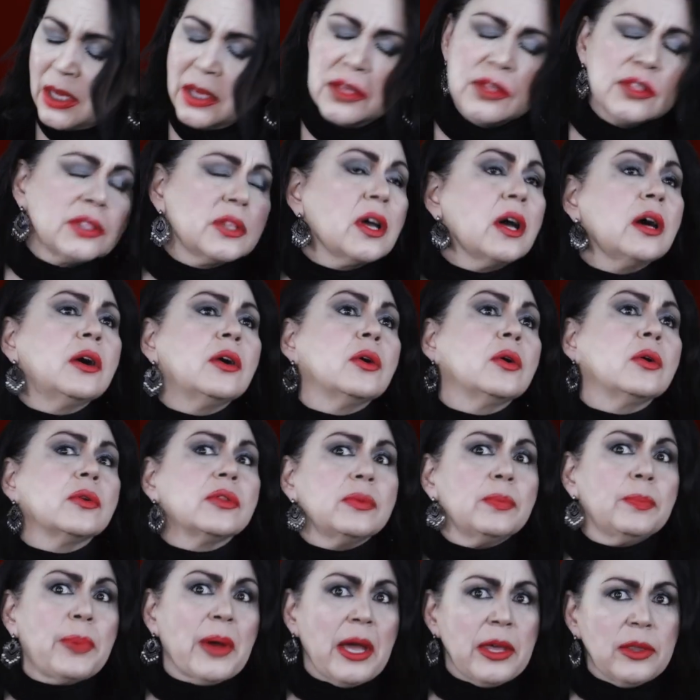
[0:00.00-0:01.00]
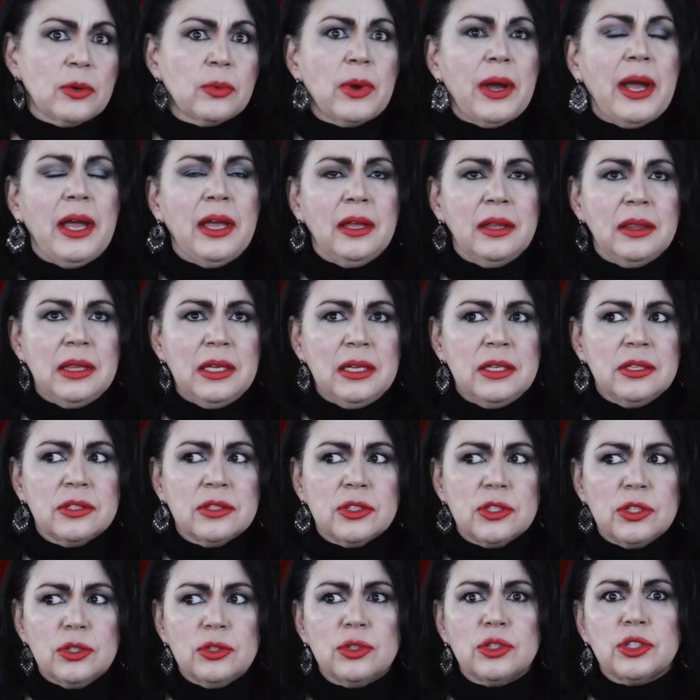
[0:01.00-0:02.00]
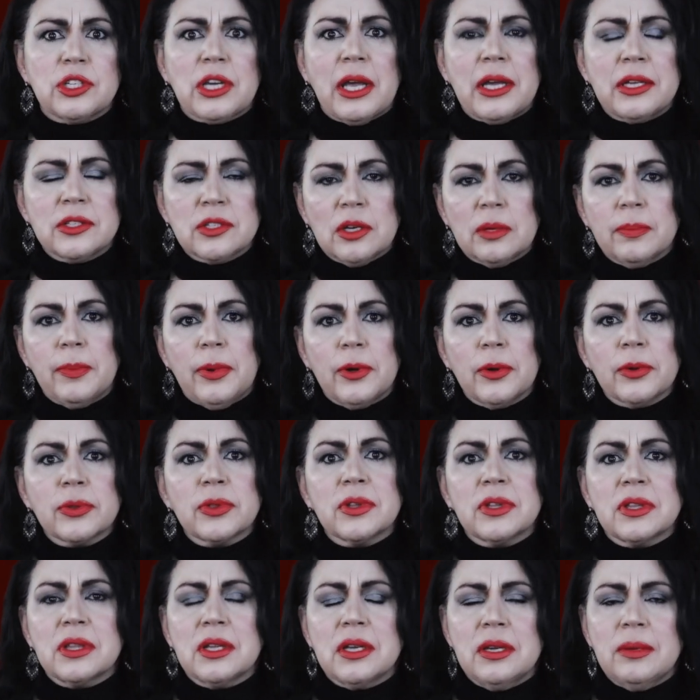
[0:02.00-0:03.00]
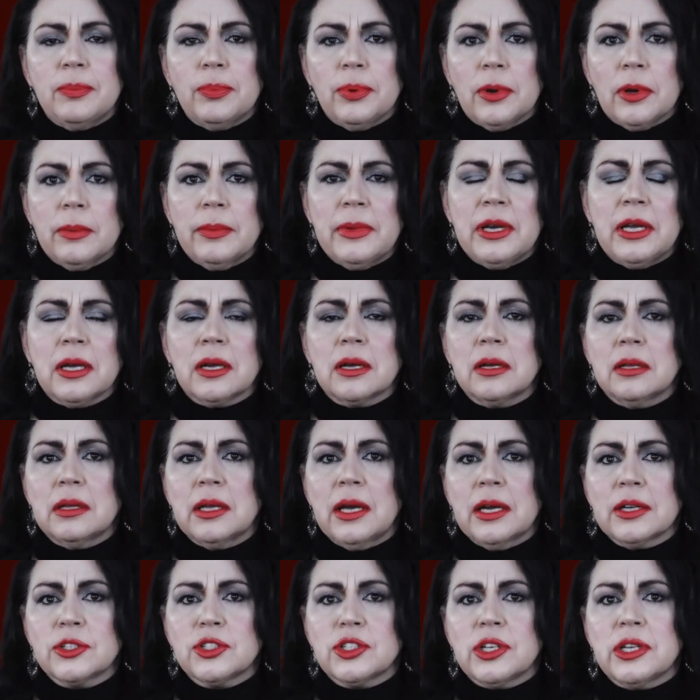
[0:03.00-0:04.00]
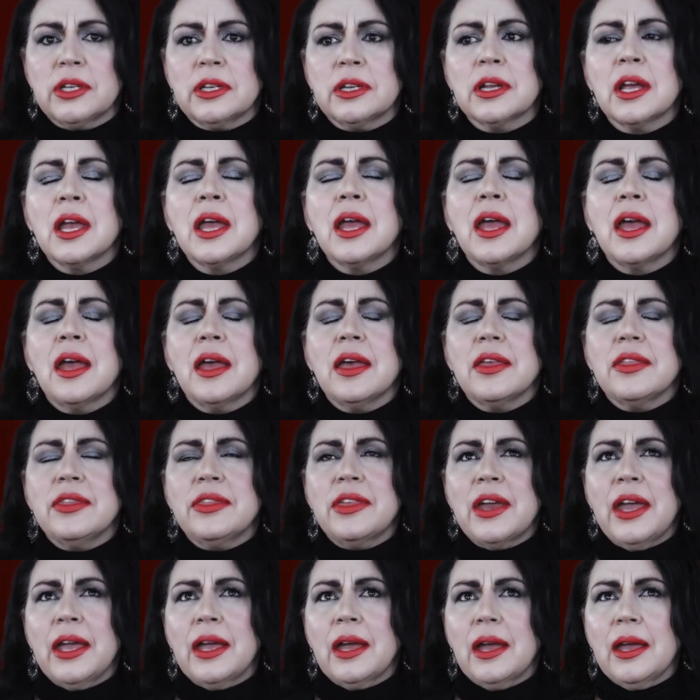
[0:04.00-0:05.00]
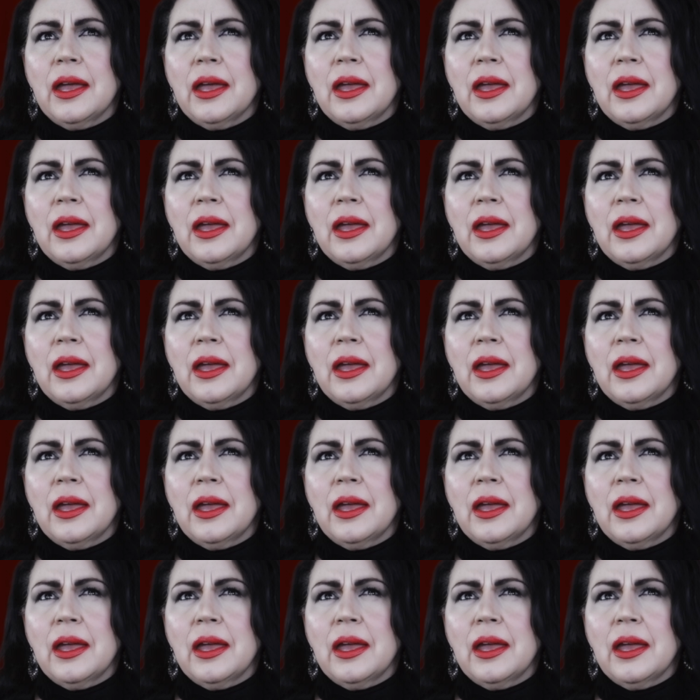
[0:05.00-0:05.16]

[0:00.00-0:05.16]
So, by the way, these two shades are both in the permanent collection. They